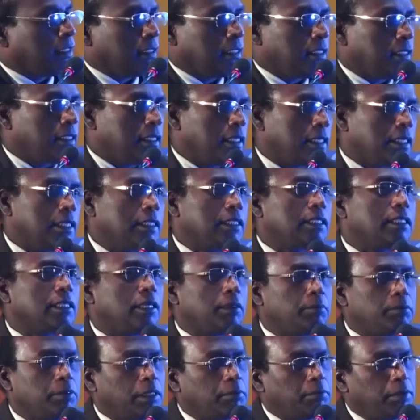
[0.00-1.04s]
If there is
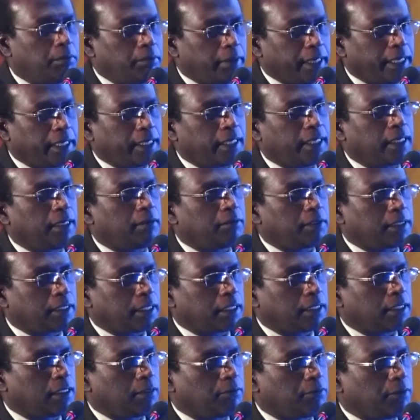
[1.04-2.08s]
abnormal myocardial
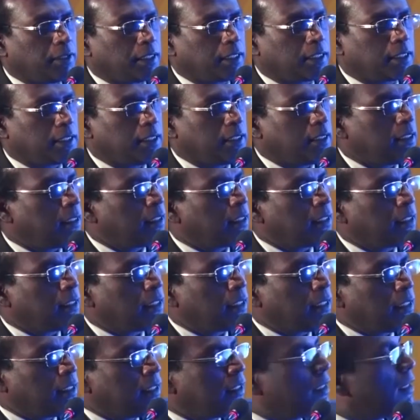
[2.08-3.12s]
structure and function
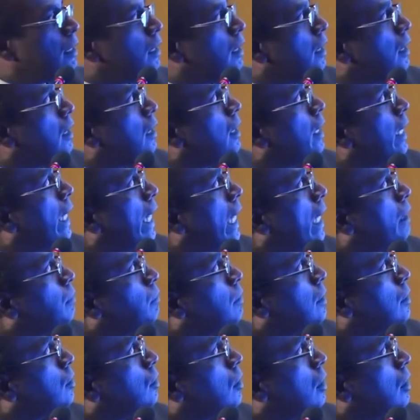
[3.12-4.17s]
in the
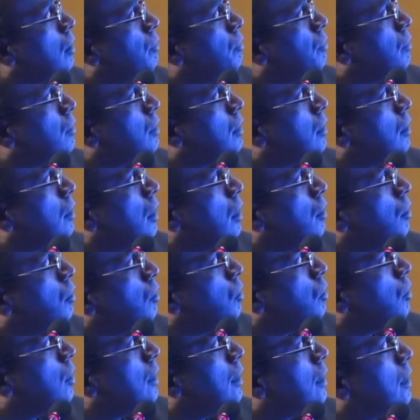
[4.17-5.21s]
absence of the
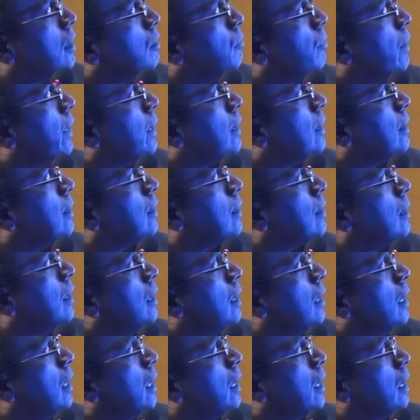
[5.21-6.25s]
usual risk factors
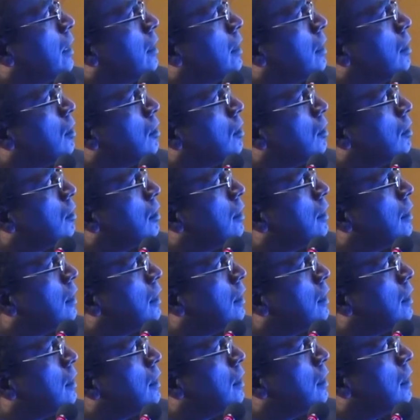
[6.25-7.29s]
like
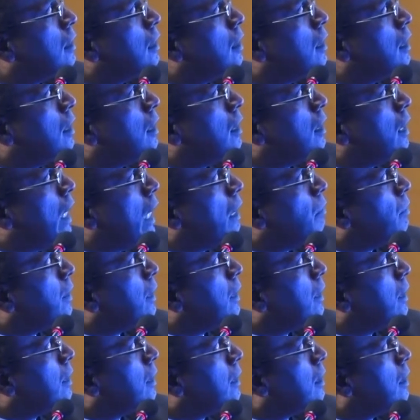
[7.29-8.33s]
atherosclerosis,
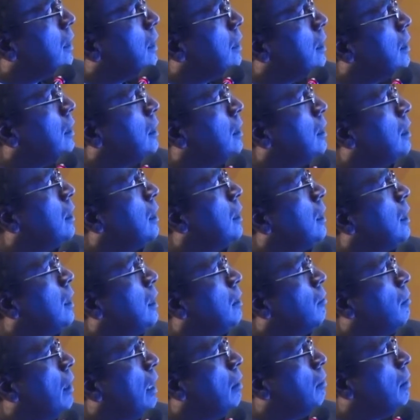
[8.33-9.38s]
hypertension,
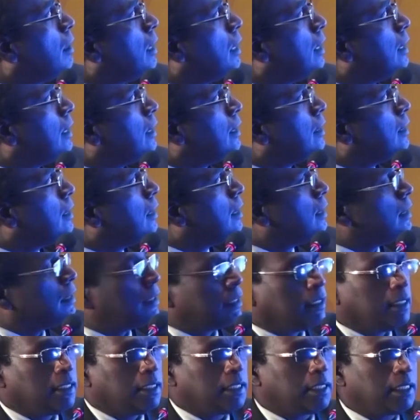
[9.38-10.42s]
valvular heart
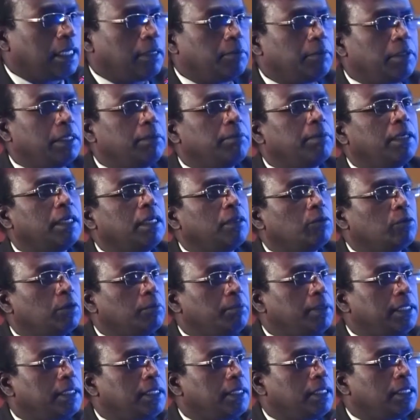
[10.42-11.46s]
disease, dyslipidemia,
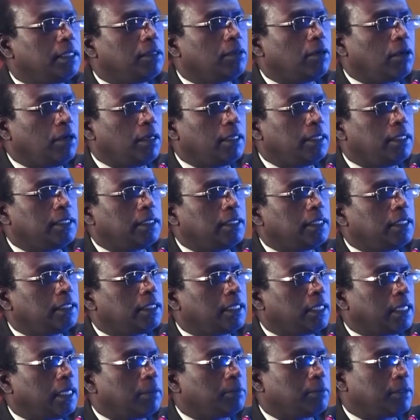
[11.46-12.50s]
obesity, all these things
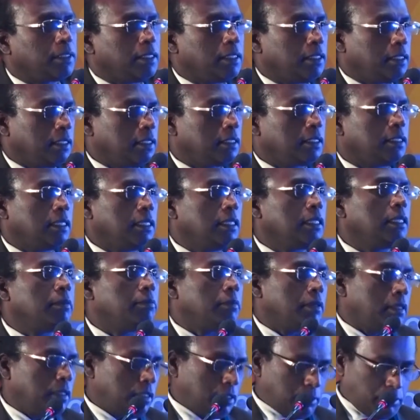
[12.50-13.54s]
are absent, still the
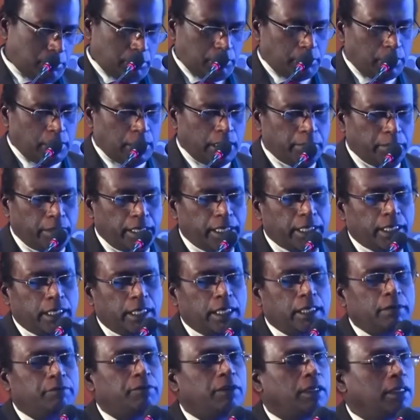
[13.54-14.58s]

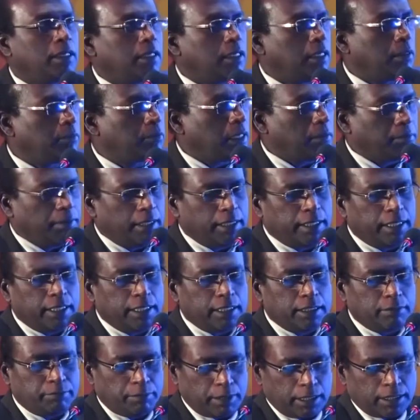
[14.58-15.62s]
myocardial abnormality is